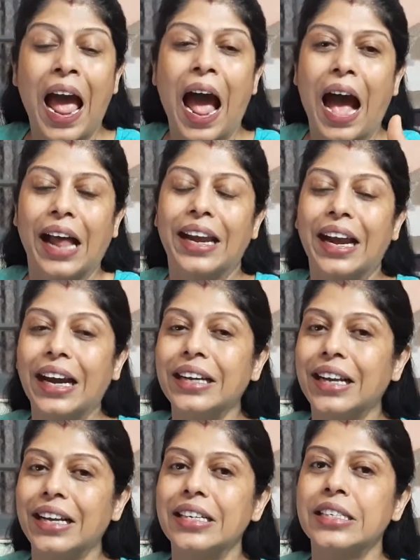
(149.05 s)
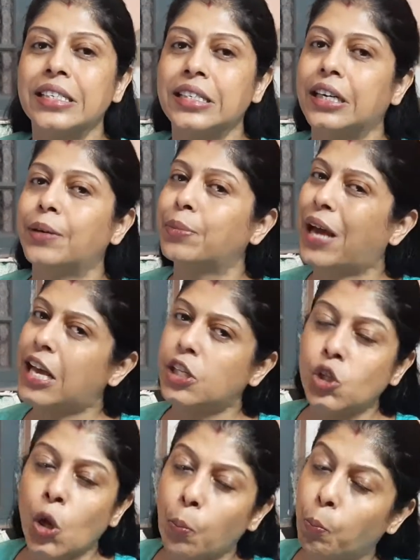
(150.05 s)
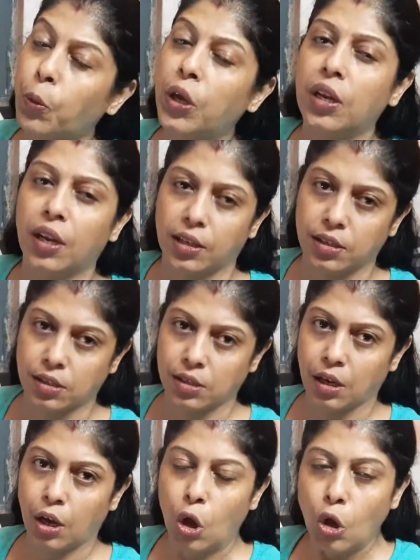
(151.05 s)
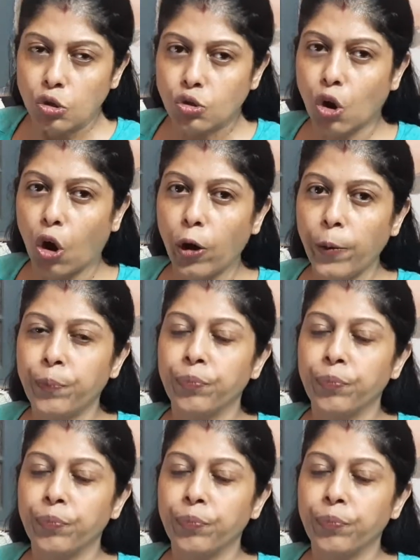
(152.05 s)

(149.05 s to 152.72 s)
and it is termed as periods. So